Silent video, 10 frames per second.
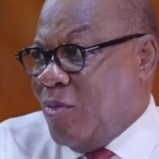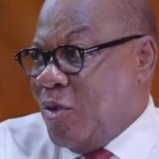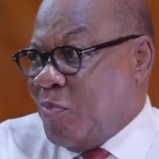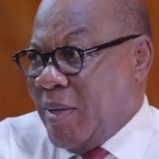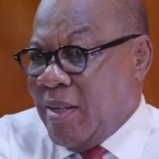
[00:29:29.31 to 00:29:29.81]
We
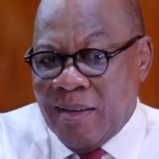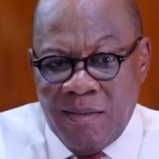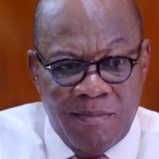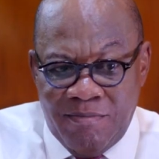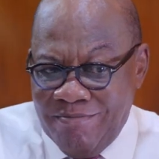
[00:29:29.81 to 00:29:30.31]
spend our
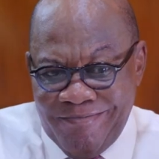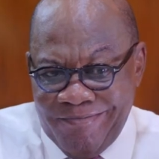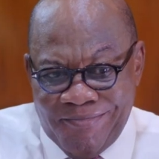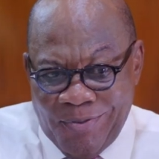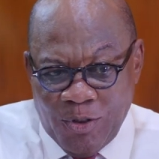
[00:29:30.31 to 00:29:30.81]

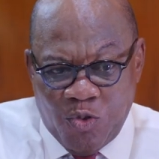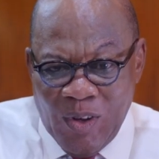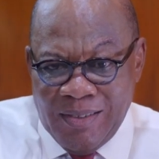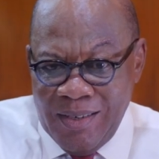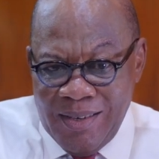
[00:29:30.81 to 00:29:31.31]
first
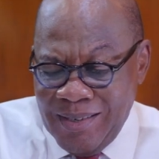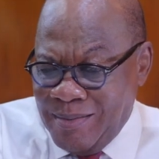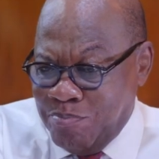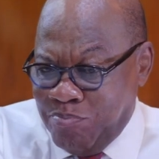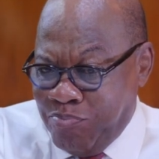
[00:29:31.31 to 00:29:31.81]
20
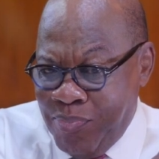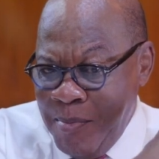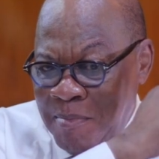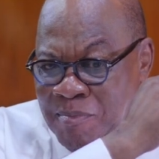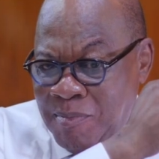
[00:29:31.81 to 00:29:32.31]
years
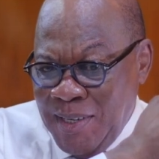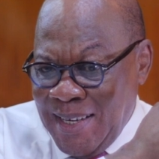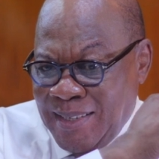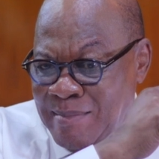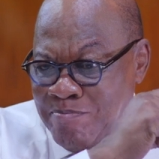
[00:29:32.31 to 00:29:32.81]

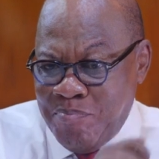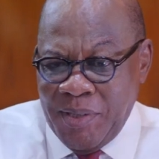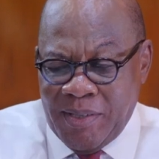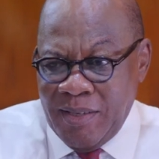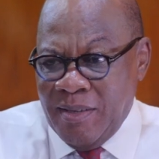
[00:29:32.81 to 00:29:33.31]
getting
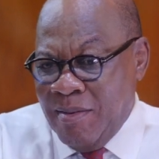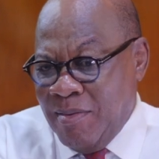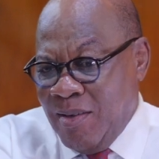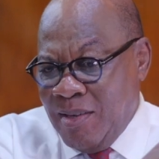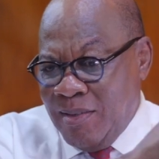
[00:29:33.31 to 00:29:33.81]
beaten,
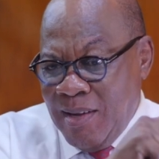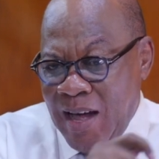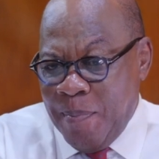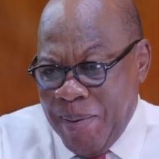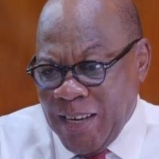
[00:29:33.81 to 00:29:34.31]

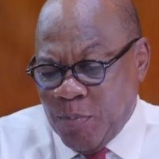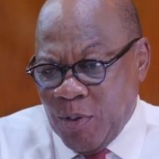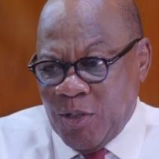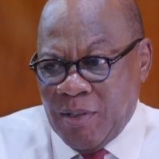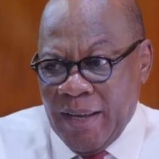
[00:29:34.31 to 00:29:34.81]
our
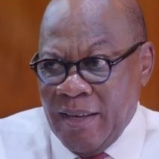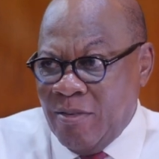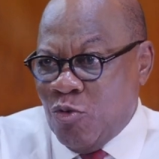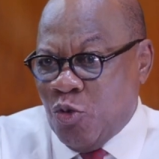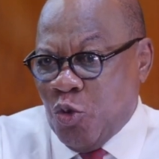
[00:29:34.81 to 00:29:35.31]
passports
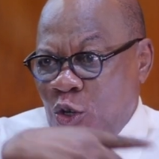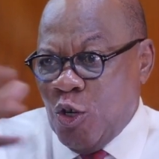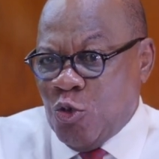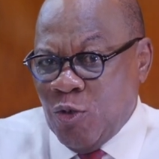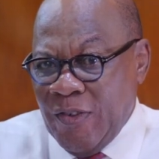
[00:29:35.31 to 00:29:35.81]
taken, throwing
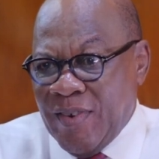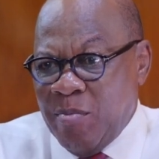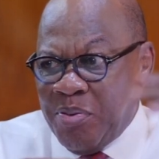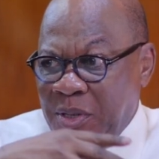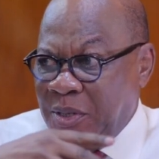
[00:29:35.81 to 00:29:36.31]
us to
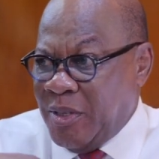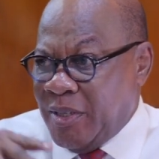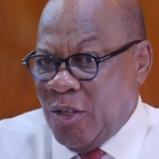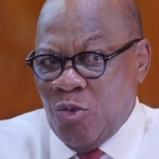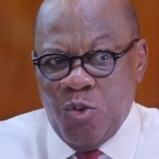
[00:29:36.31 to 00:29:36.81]
different
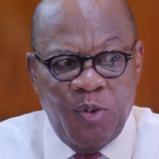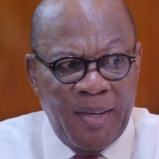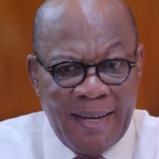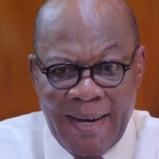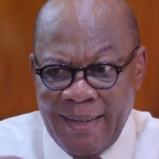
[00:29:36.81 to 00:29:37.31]
prisons, Enugu
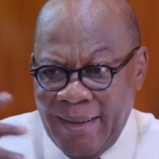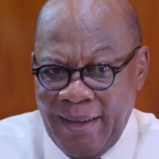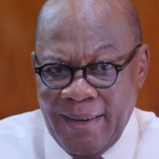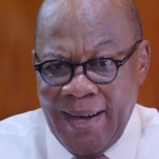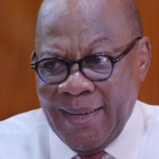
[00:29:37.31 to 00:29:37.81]
here and
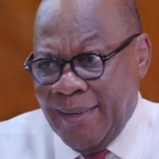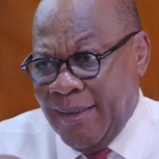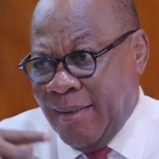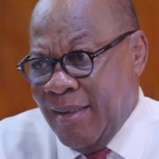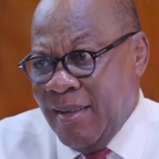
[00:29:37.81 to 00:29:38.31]
there,
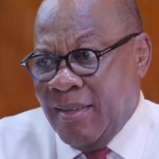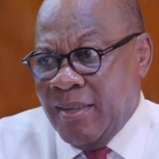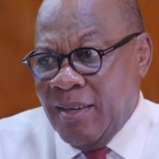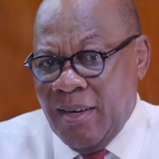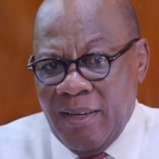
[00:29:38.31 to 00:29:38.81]
Gani,
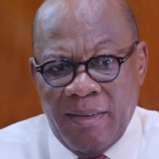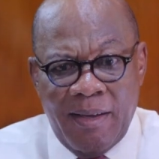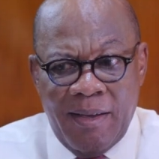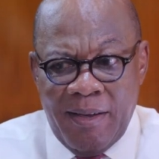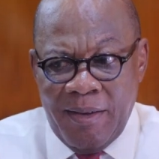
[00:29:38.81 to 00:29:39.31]
the late,
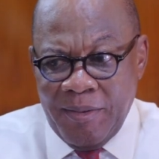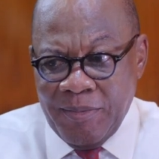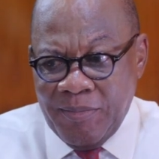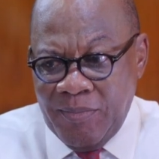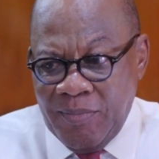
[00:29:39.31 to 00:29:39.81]
uh,
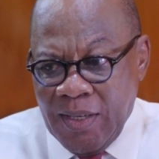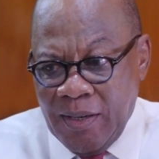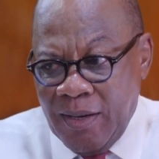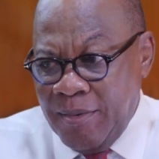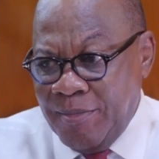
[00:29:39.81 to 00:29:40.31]

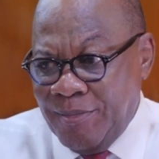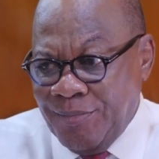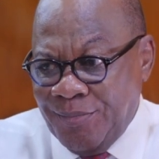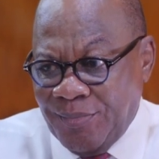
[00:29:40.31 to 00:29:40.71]
um,